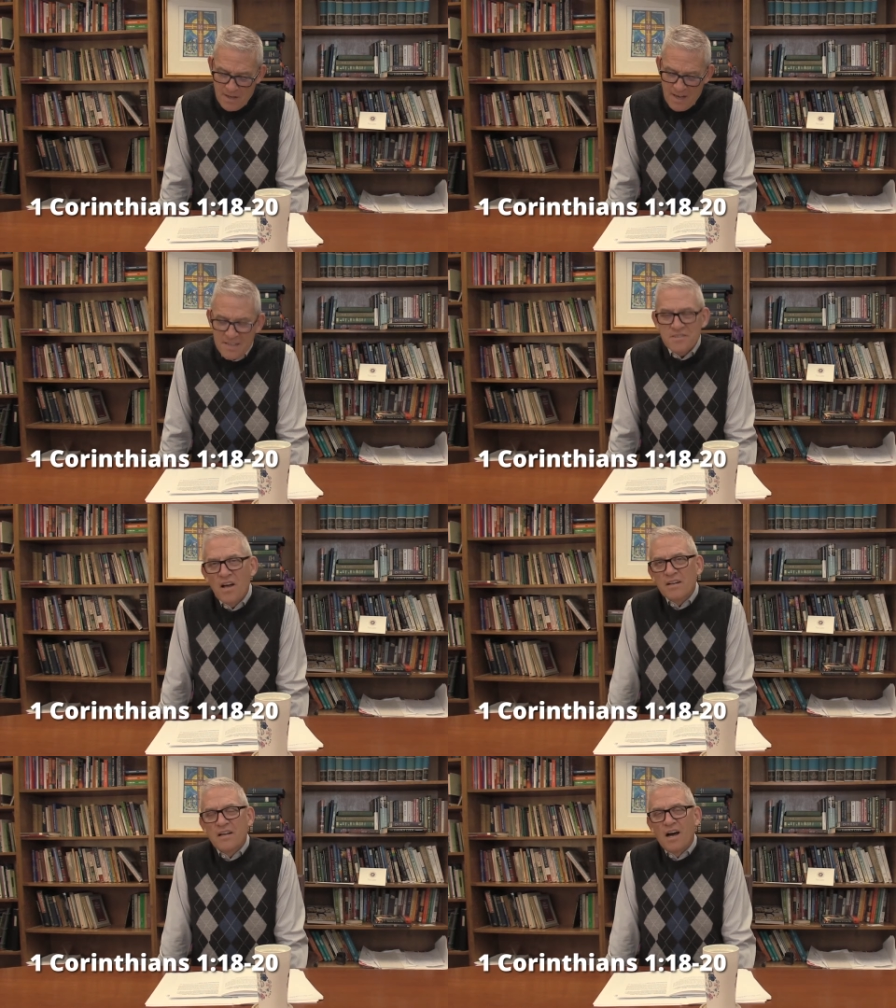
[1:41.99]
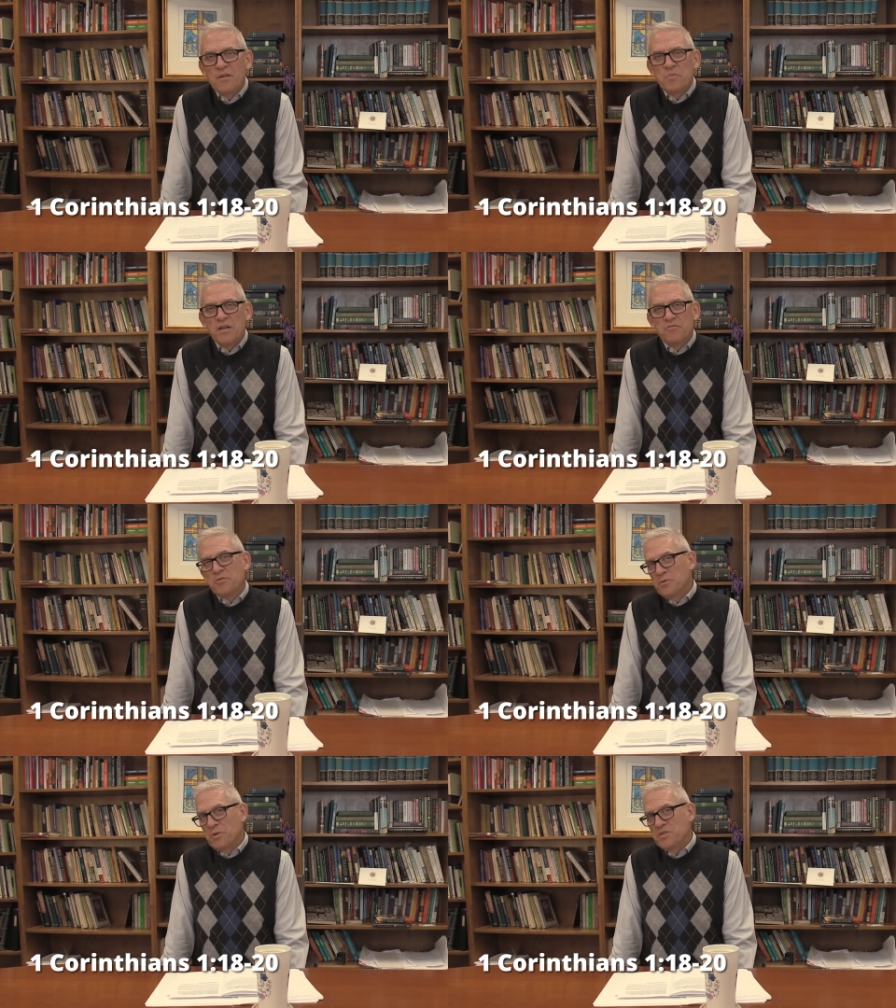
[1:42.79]
Has not God made
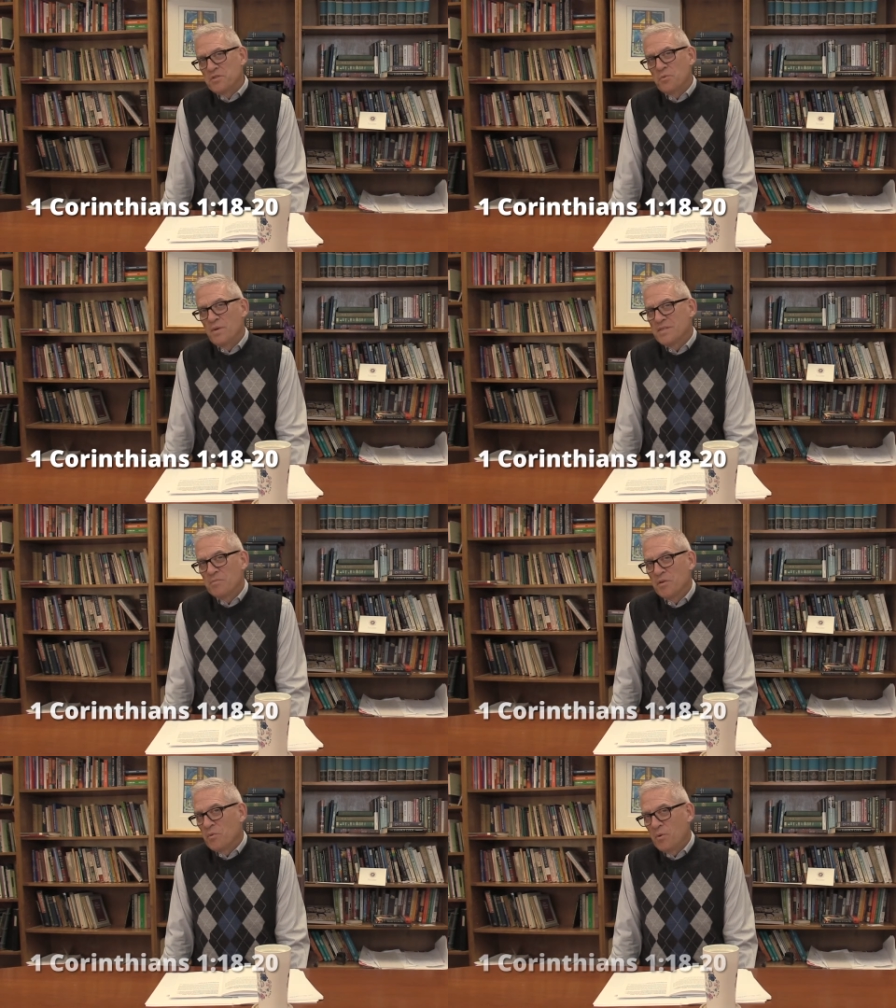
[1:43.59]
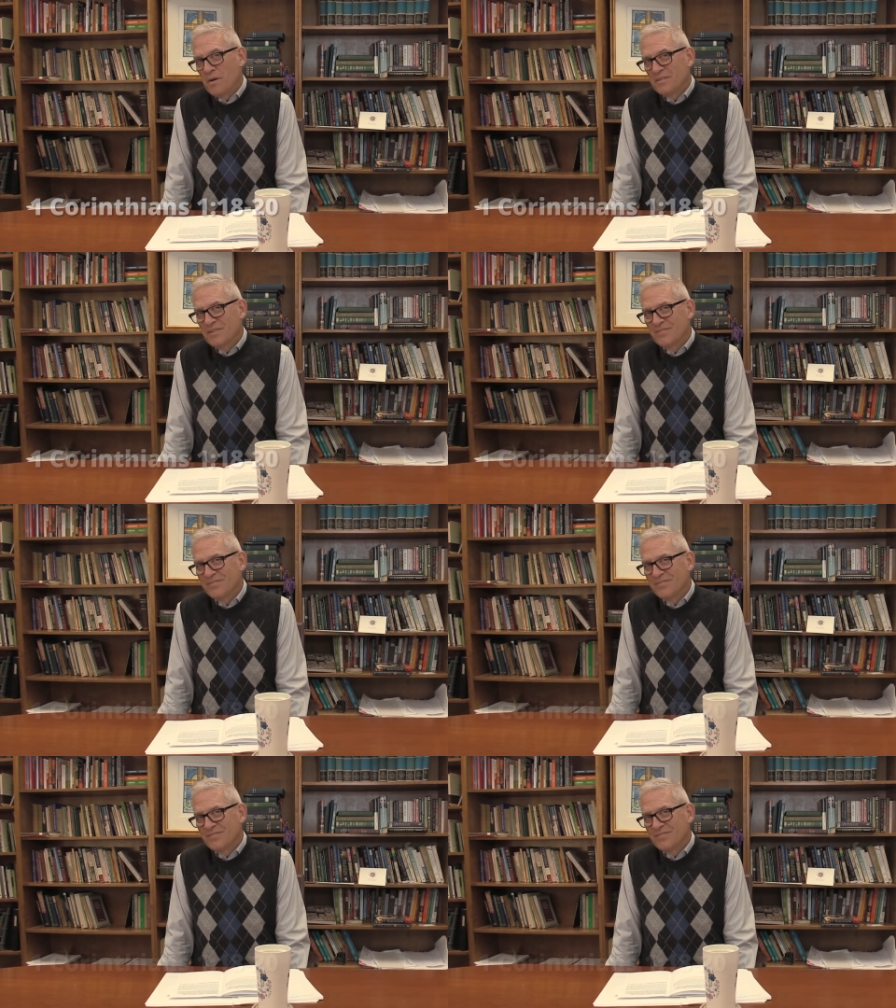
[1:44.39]
foolish the wisdom of the world?